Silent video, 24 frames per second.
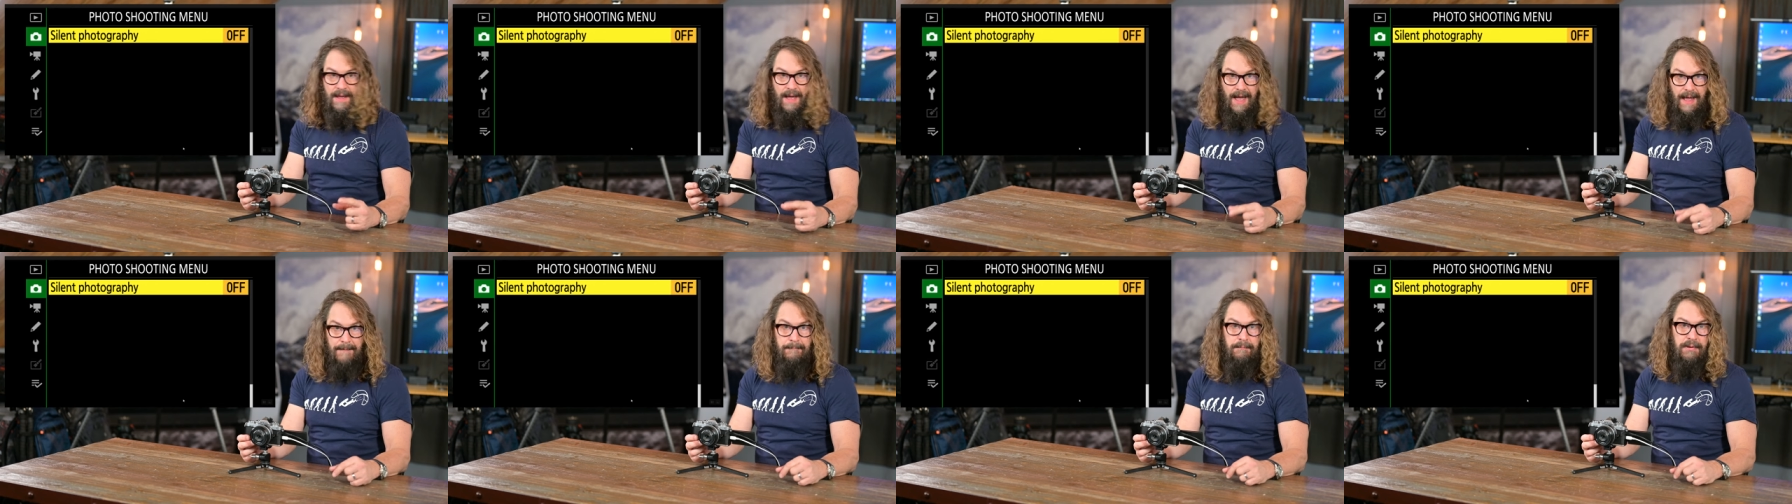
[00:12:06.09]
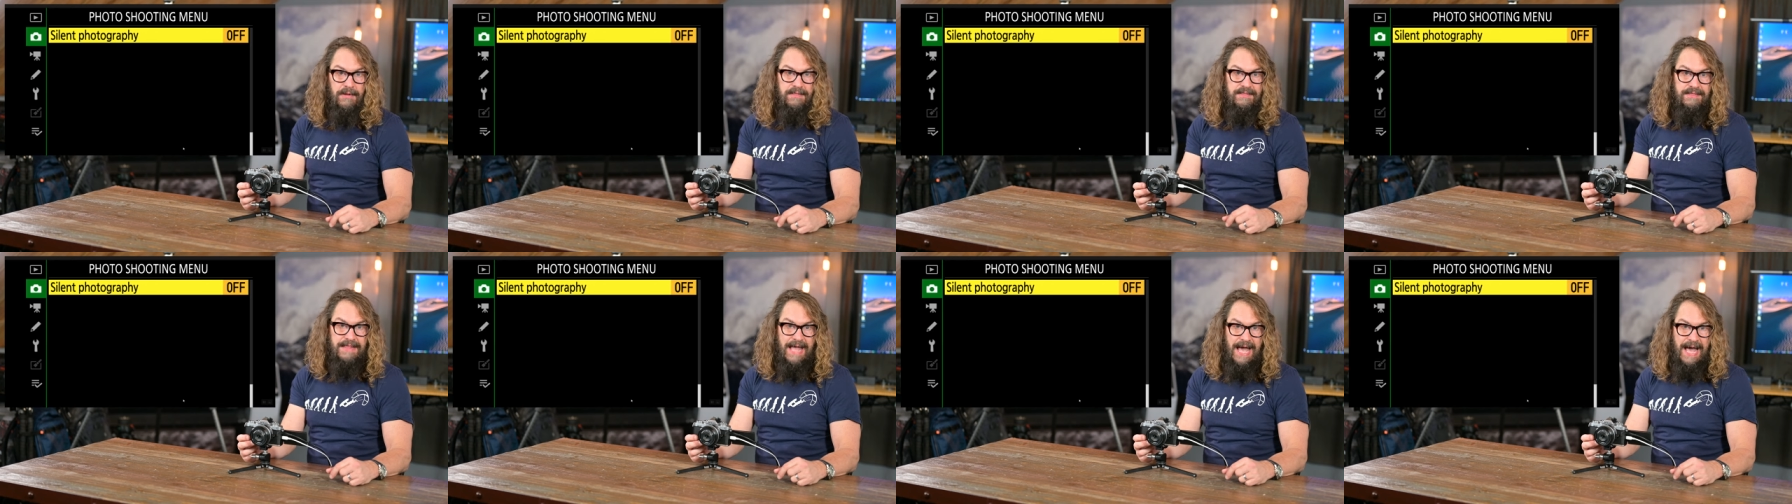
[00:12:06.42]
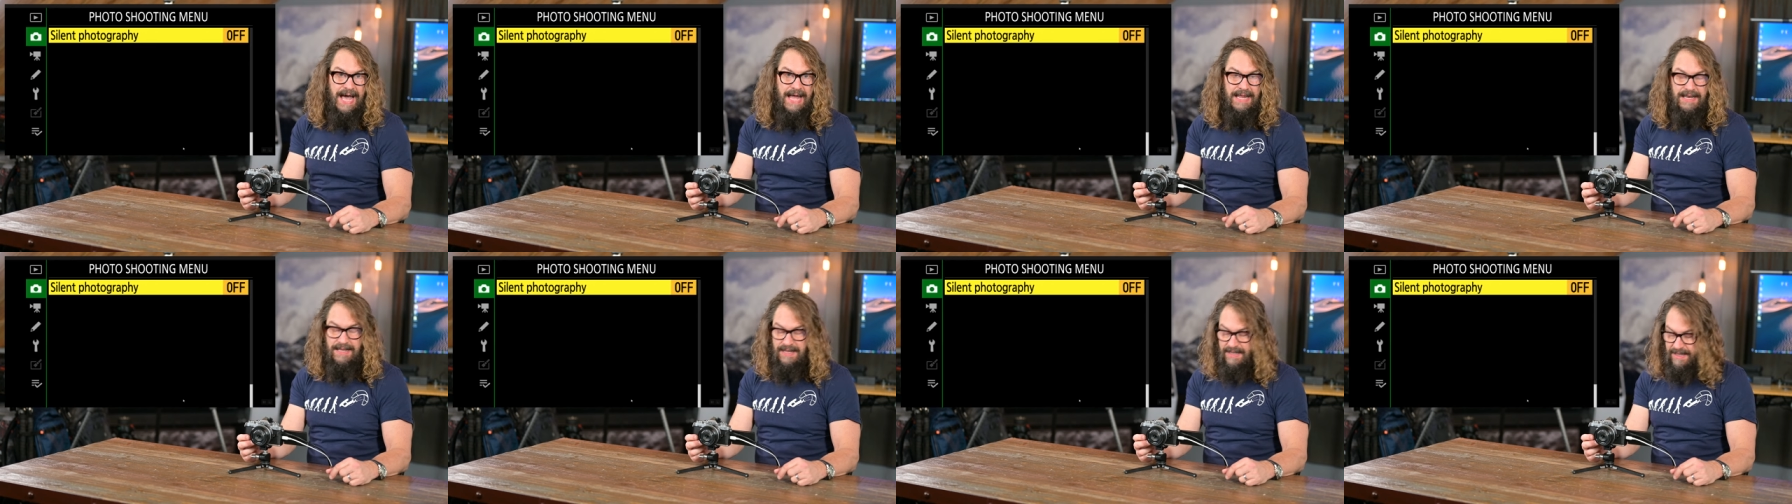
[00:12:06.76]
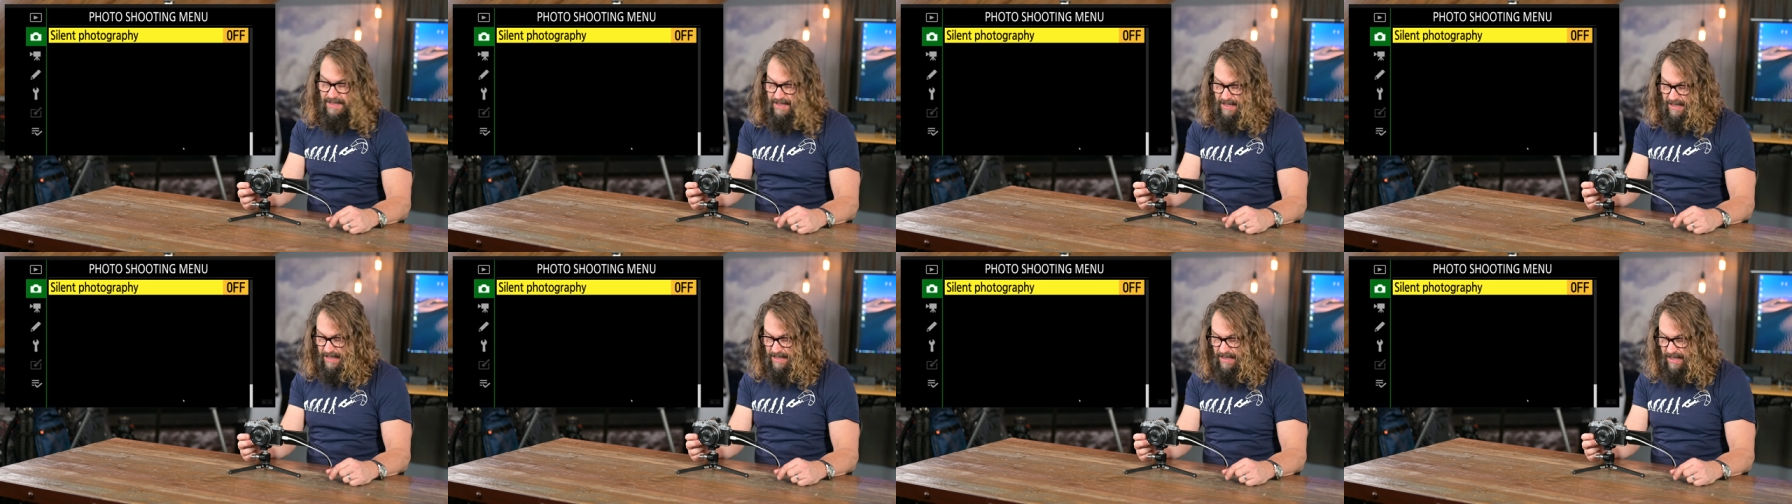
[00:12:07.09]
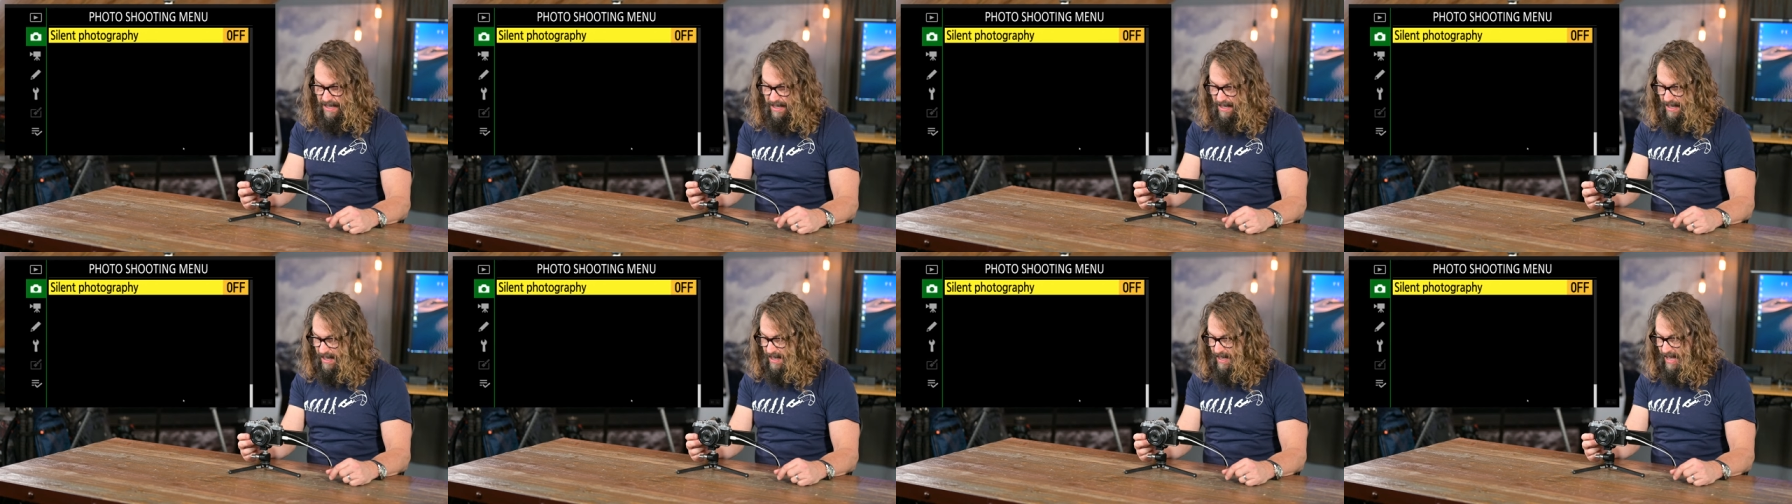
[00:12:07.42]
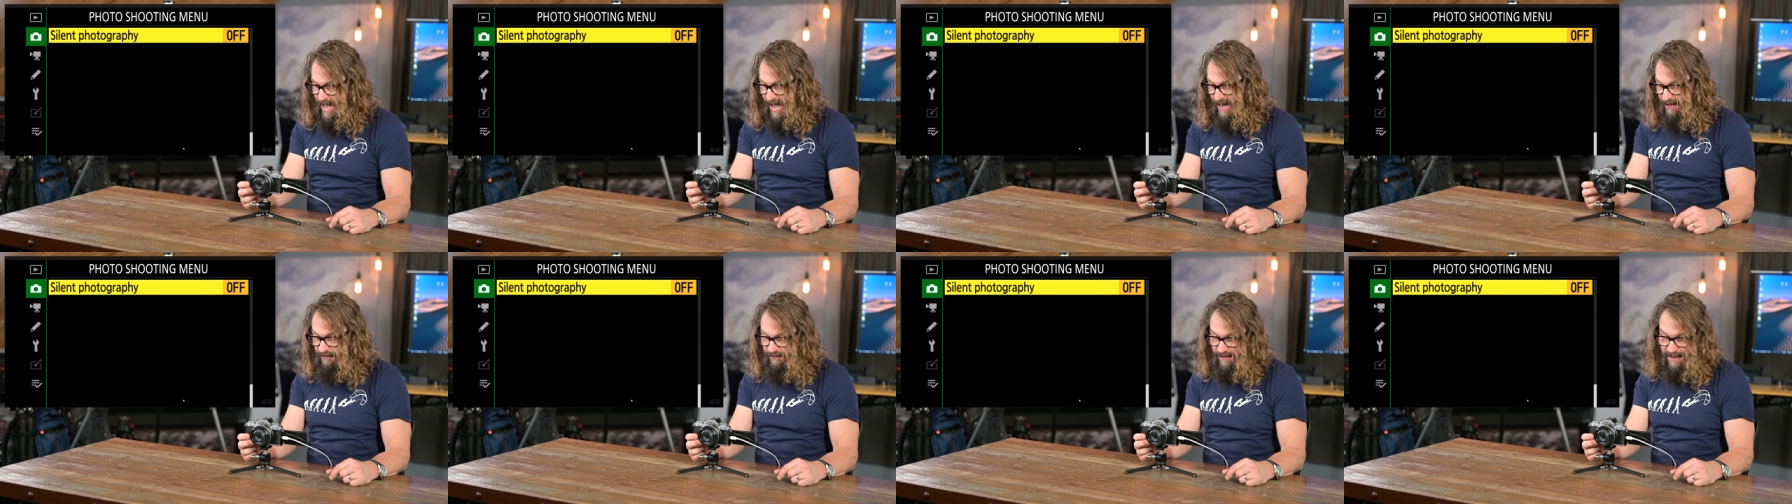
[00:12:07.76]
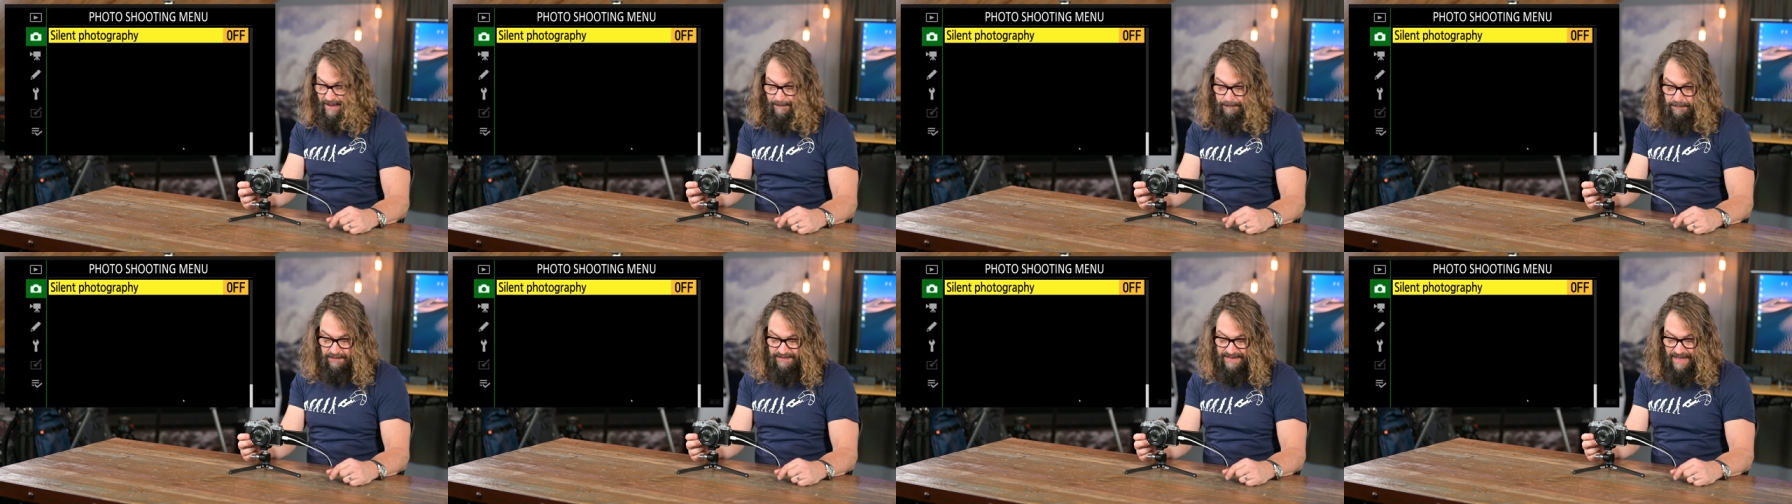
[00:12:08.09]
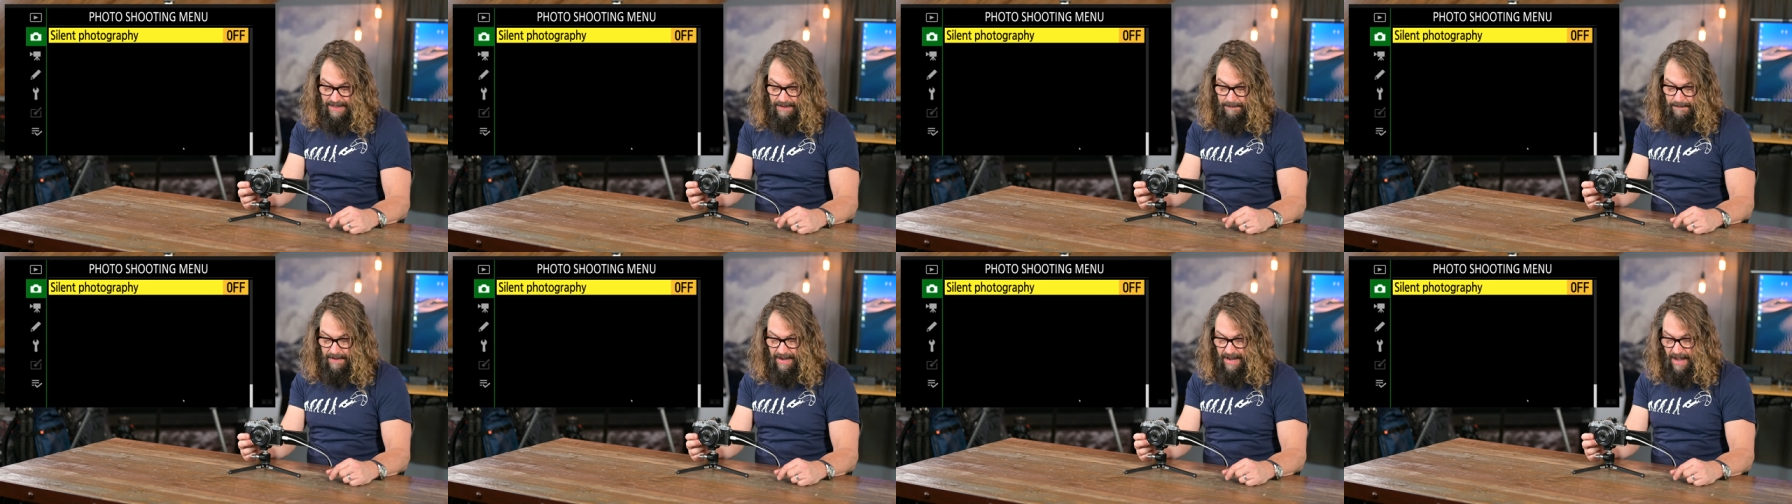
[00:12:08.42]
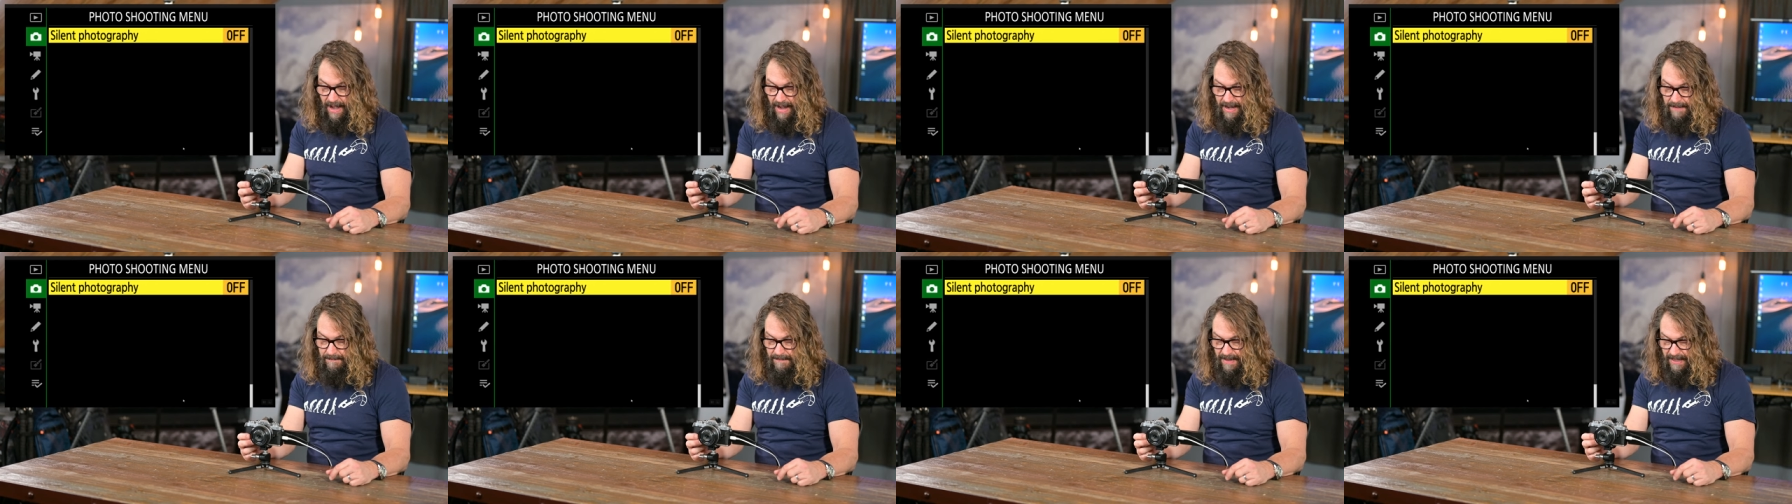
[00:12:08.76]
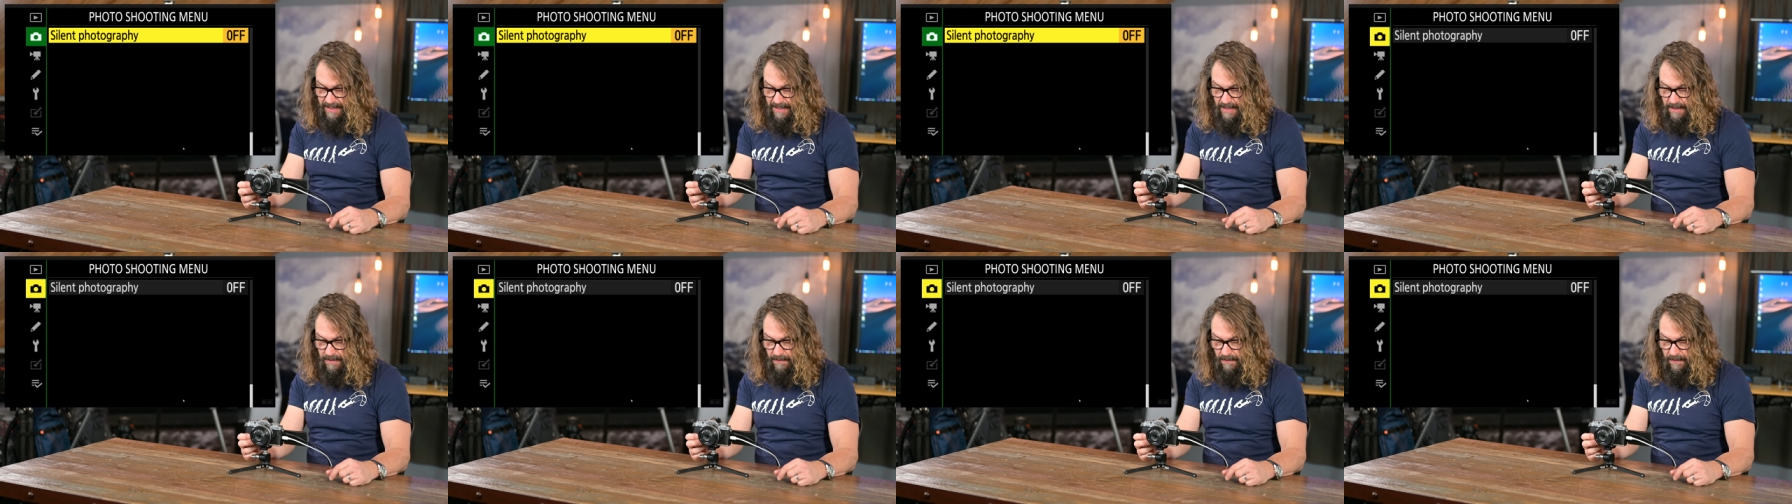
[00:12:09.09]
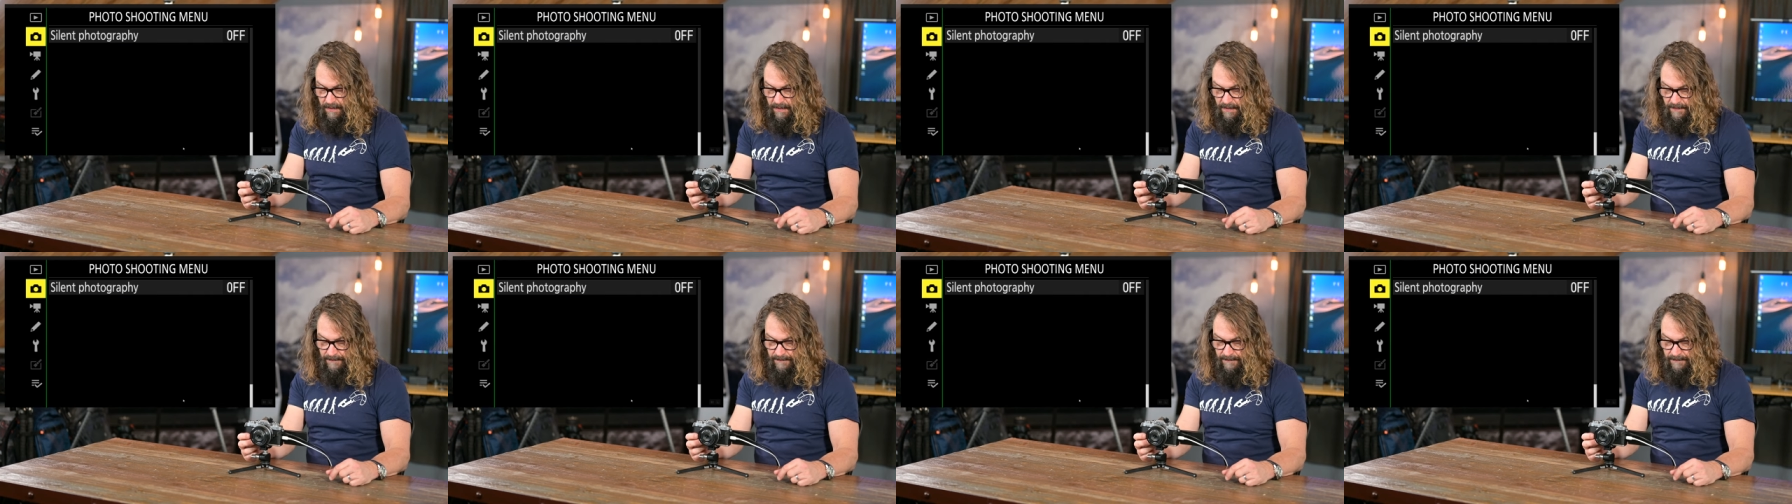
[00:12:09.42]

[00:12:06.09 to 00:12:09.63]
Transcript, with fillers: I put that in, uh, actually, I put that in my I menu.